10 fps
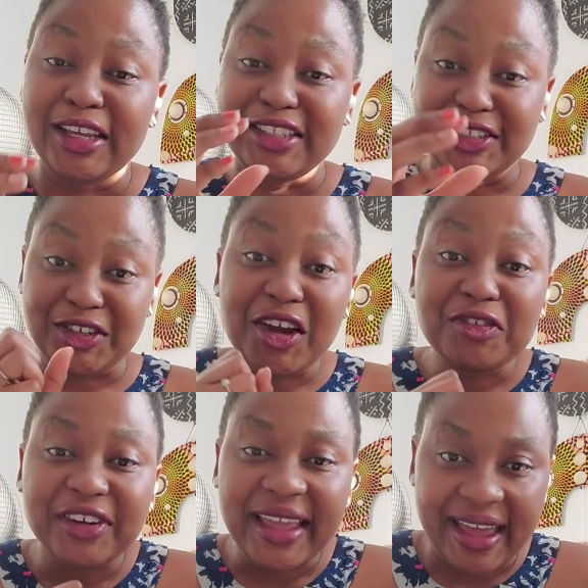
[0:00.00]
do not
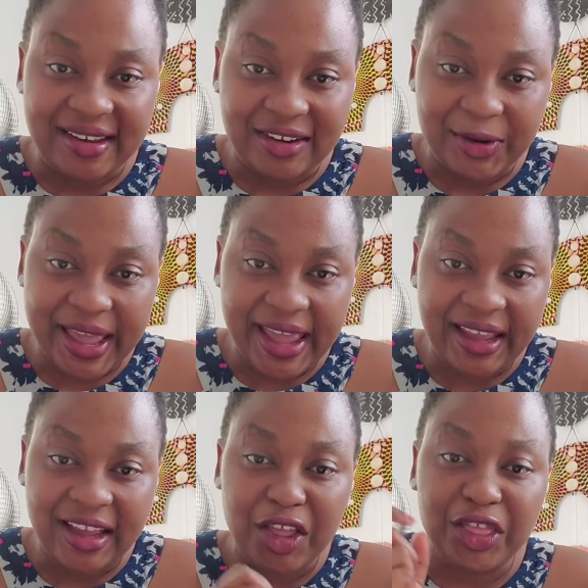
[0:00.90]
forget, okay,
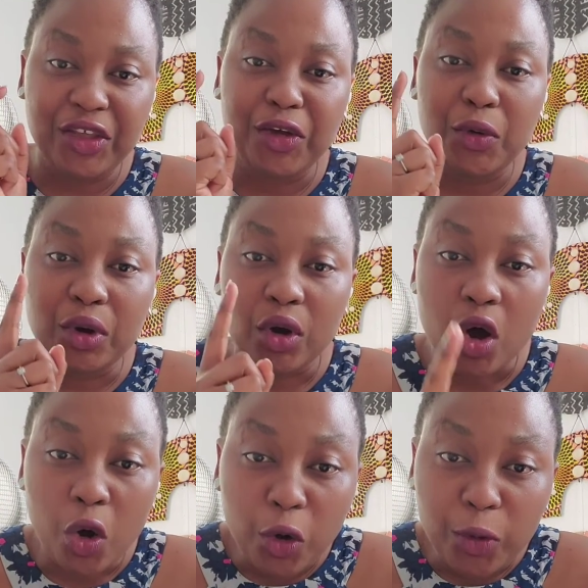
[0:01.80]
the
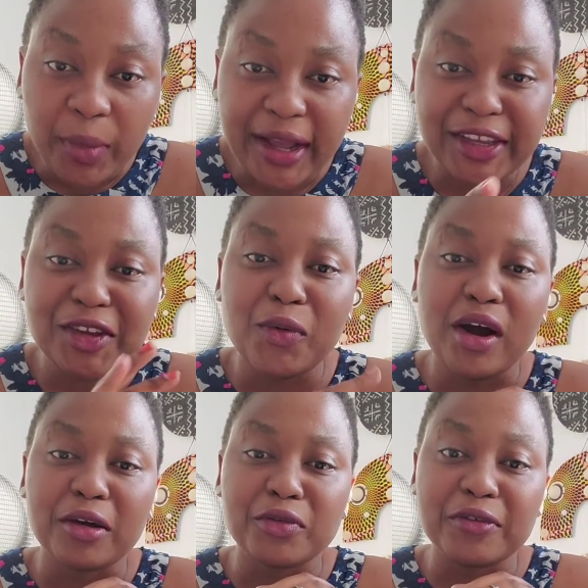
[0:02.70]
home you
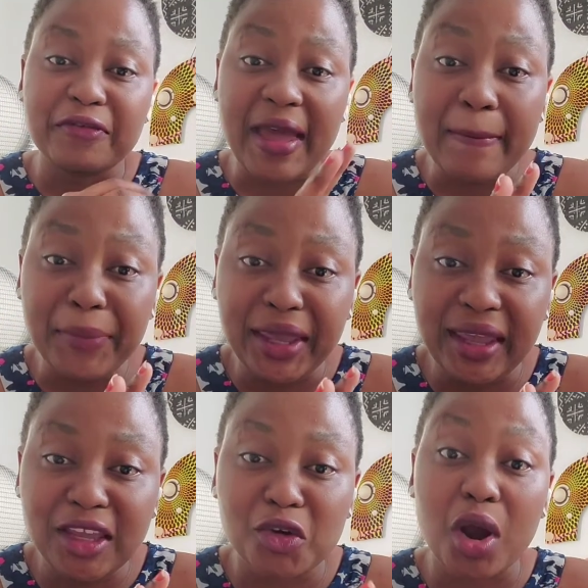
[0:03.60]
are
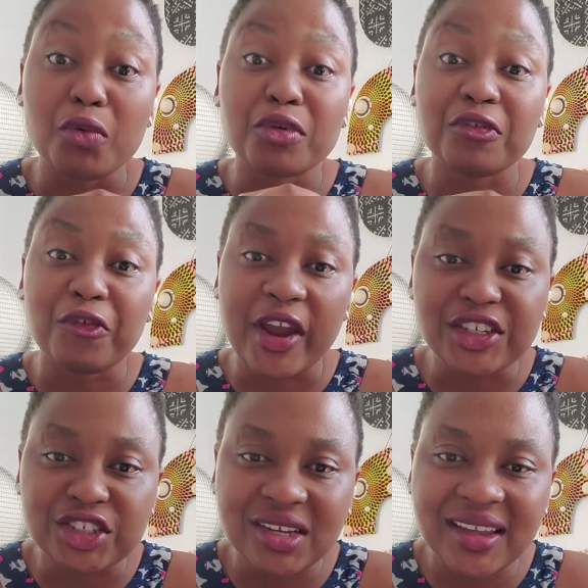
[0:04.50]
revamping, you are
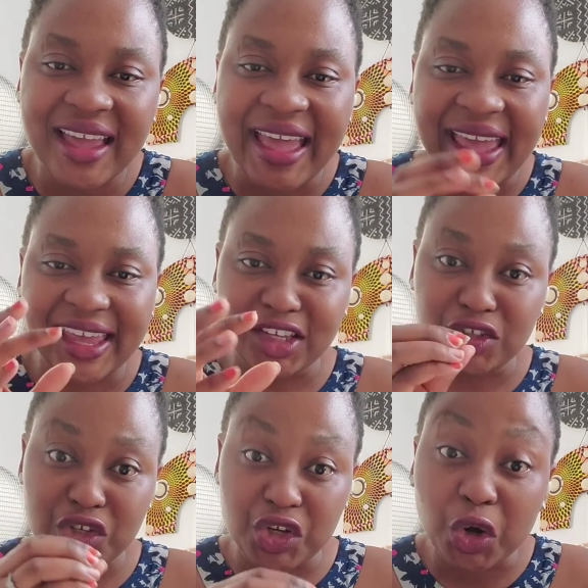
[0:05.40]
refreshing,
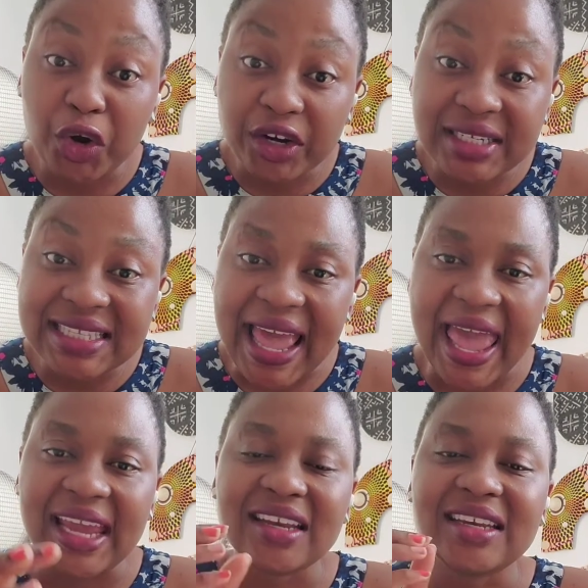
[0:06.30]
is yours
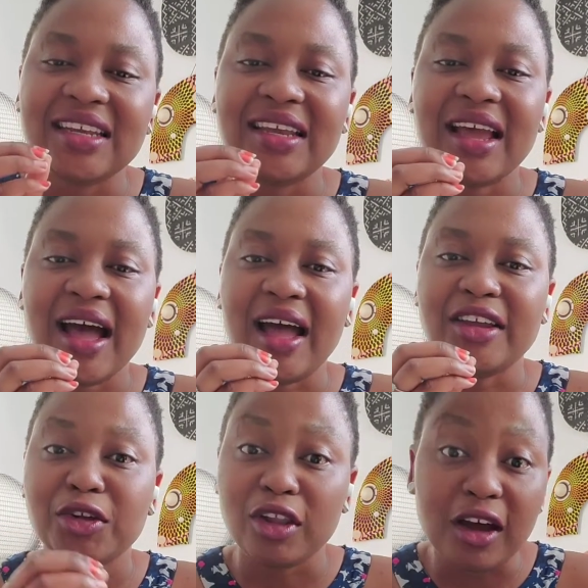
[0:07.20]
and
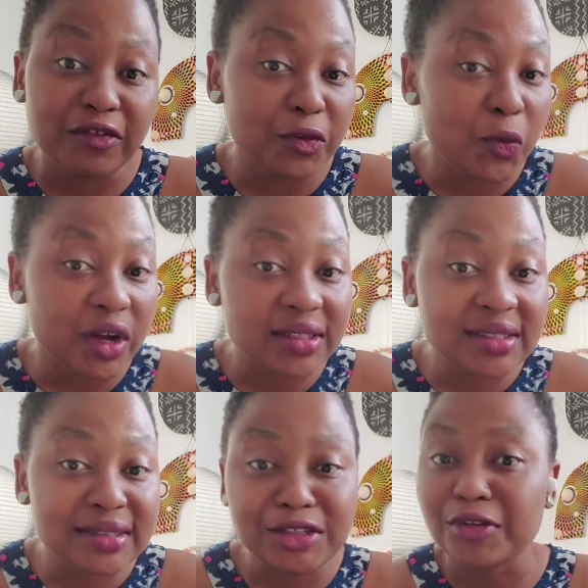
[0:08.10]
your loved ones,
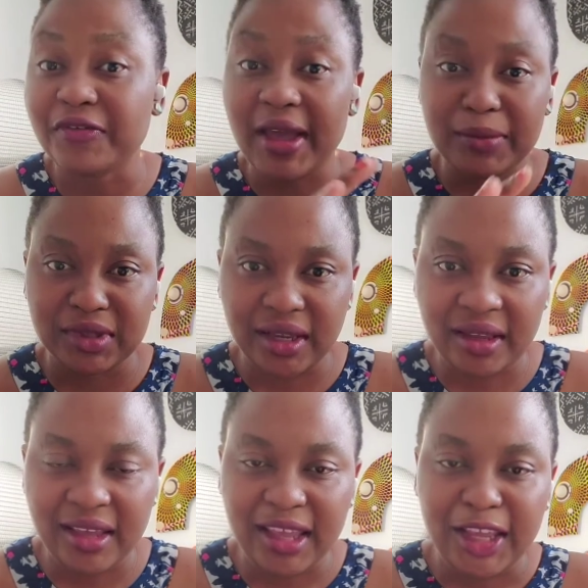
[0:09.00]
your family.
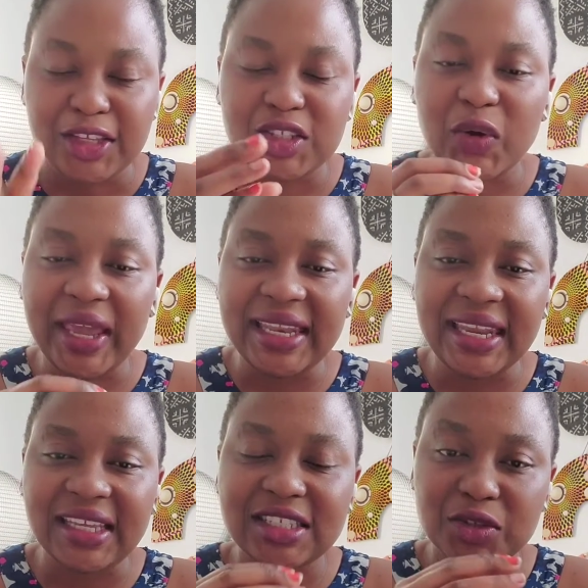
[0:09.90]
So it
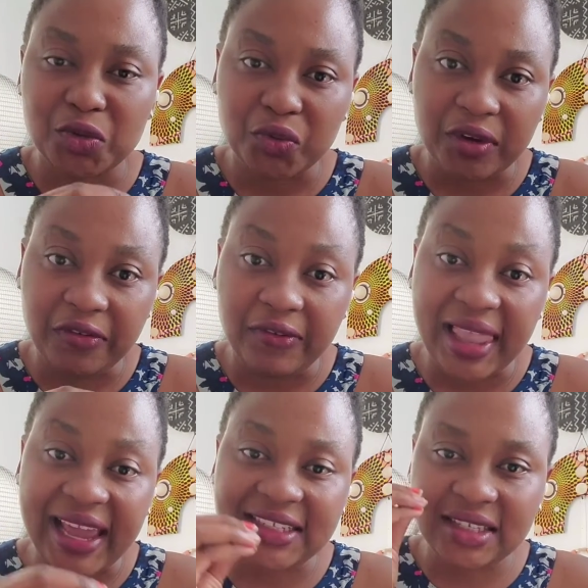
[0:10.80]
needs to
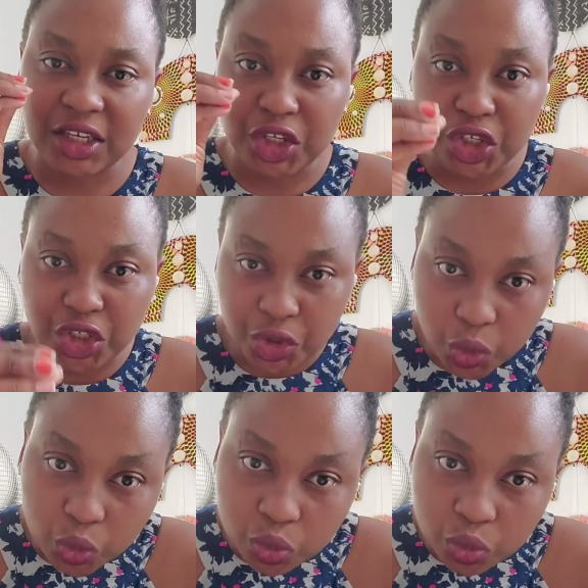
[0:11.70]
reflect you,